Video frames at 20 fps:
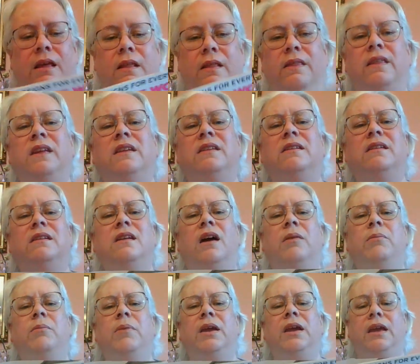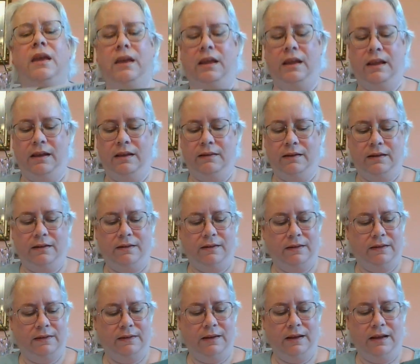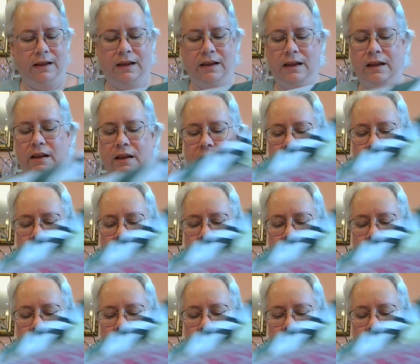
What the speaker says: They did not make it easy to see